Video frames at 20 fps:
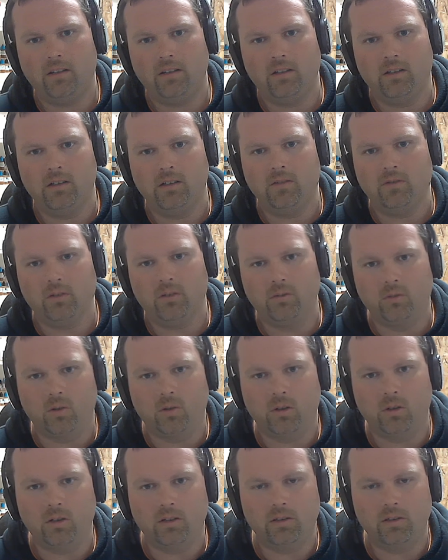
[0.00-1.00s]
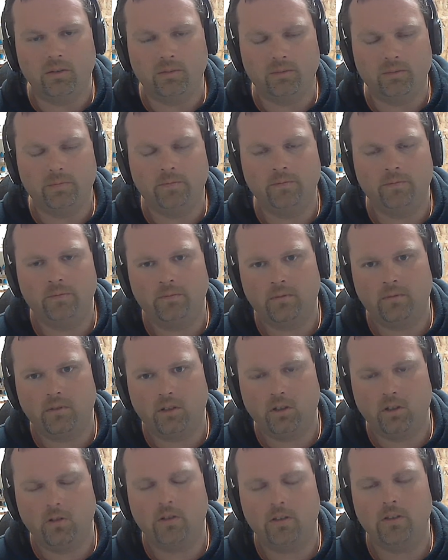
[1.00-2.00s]
the Flavora
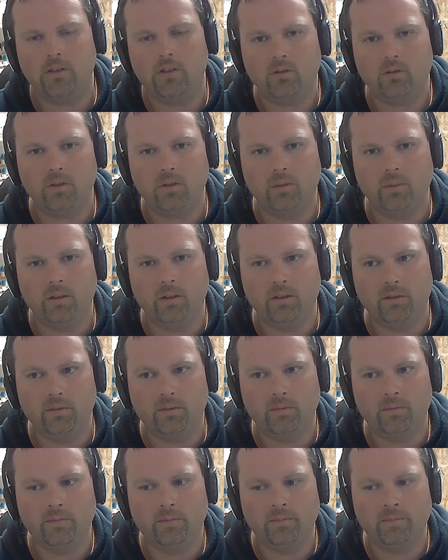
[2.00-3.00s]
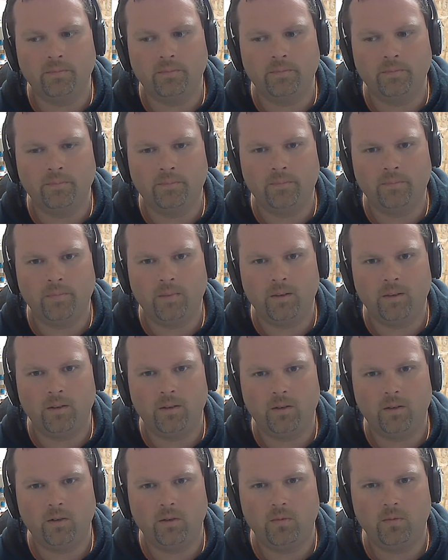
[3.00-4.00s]
Cookies and Cream did.
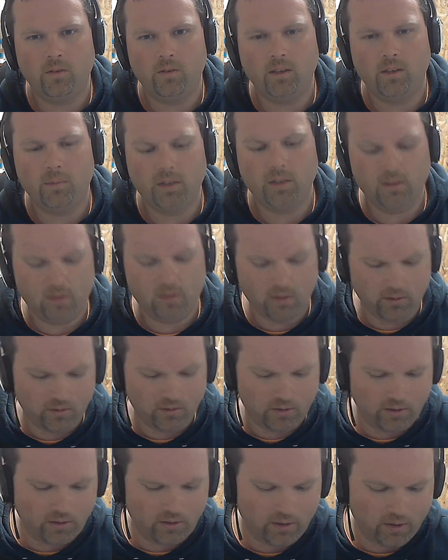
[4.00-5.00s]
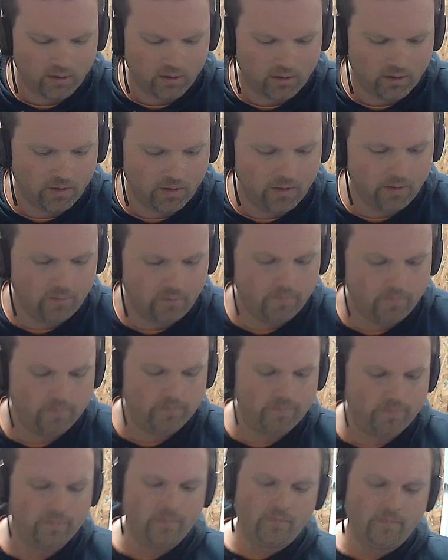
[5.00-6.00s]
Hopefully that made sense. I think I said that
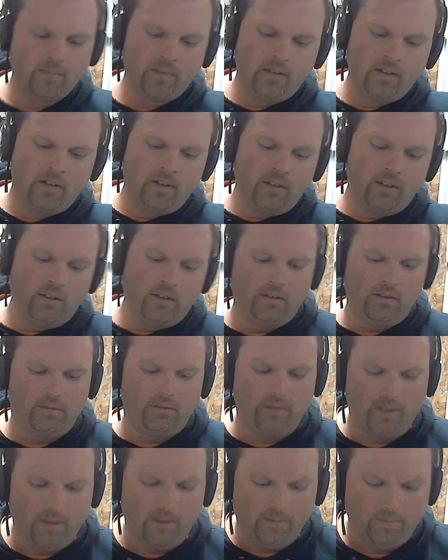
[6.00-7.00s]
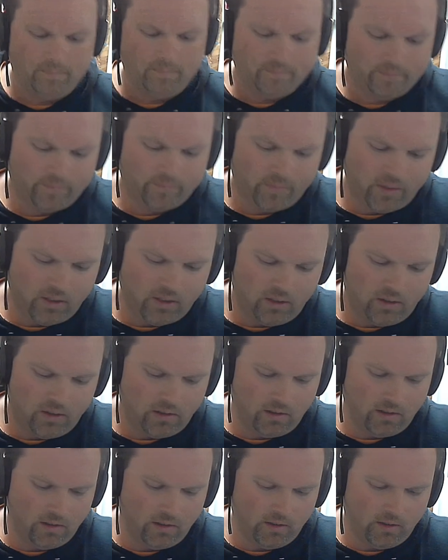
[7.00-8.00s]
right.
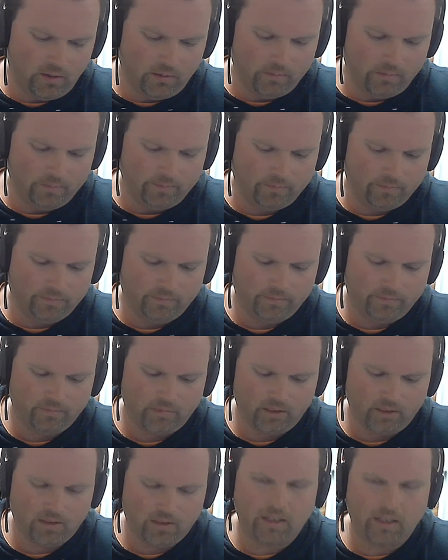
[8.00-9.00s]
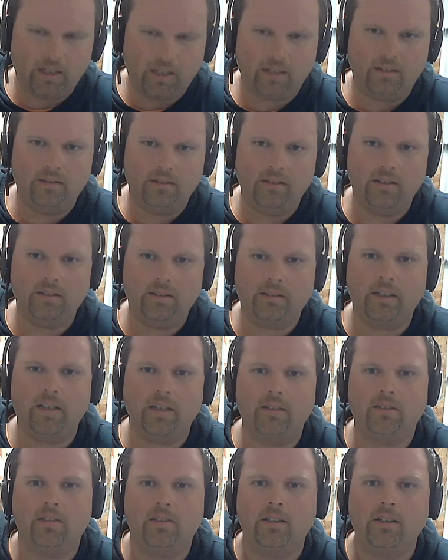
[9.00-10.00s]
Um, it's got
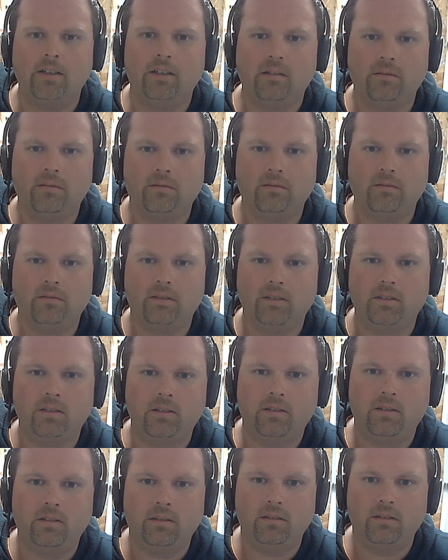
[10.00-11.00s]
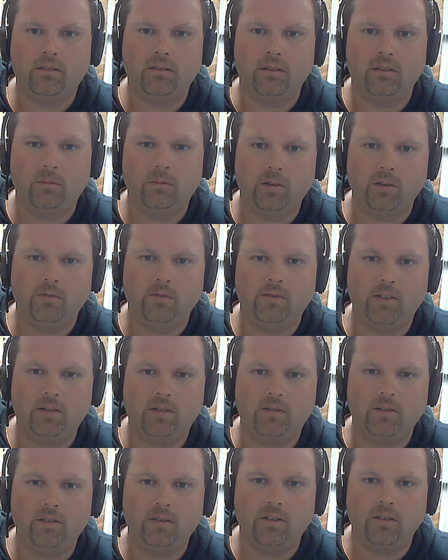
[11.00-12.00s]
a slight. The Real
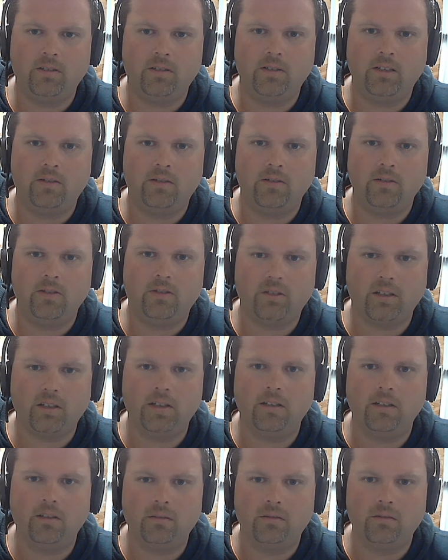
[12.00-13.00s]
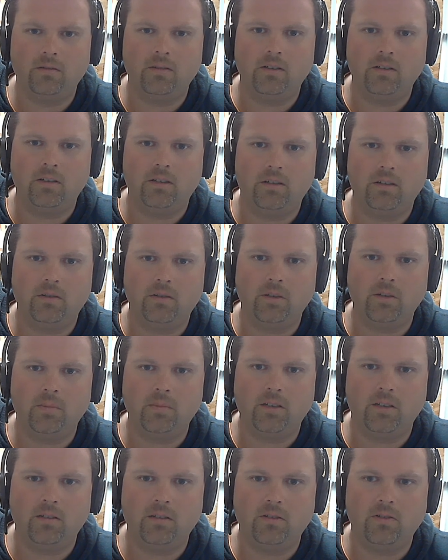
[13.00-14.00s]
Flavors does have a slight
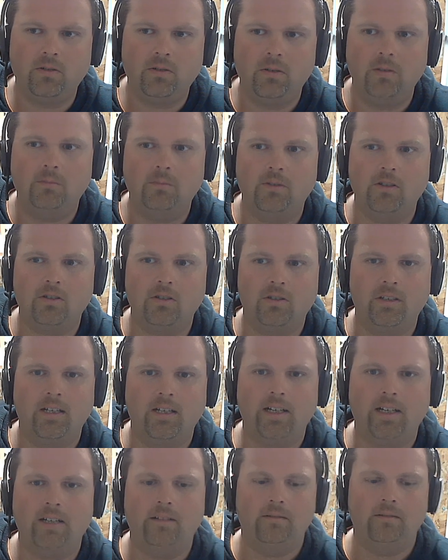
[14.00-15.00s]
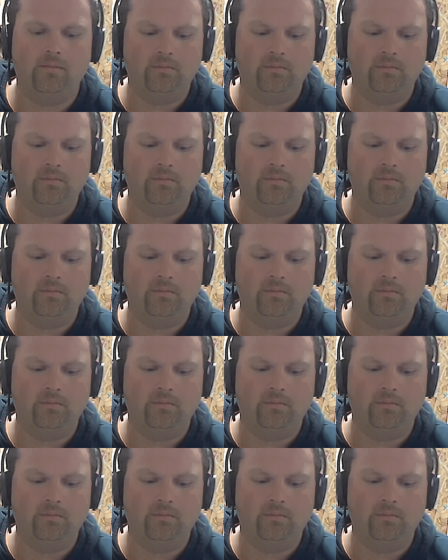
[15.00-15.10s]
creaminess to it, just not